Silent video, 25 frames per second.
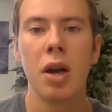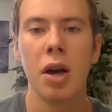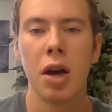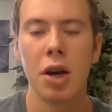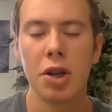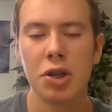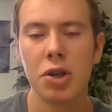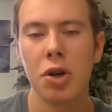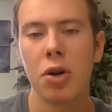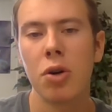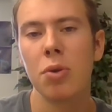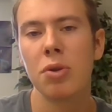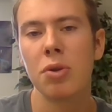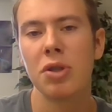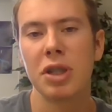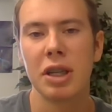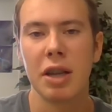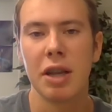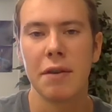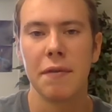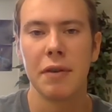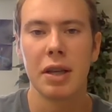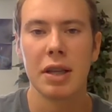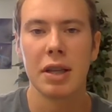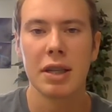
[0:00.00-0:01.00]
eternal
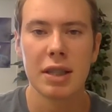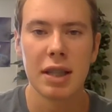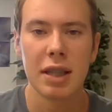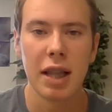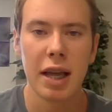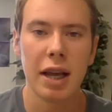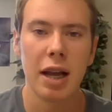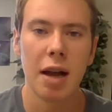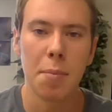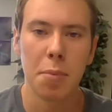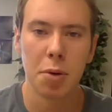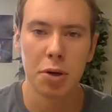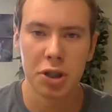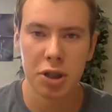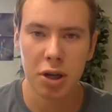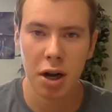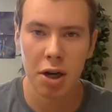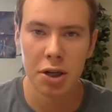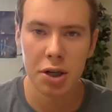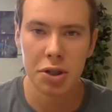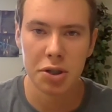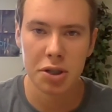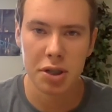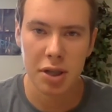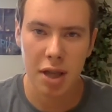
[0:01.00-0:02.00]
significance, laying up our
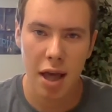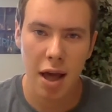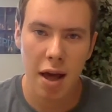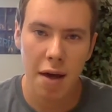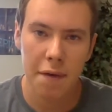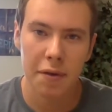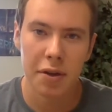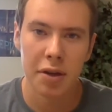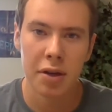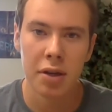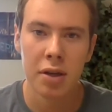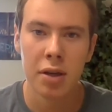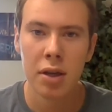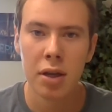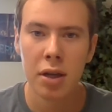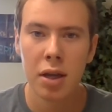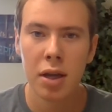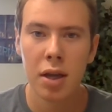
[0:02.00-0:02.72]
treasures in heaven.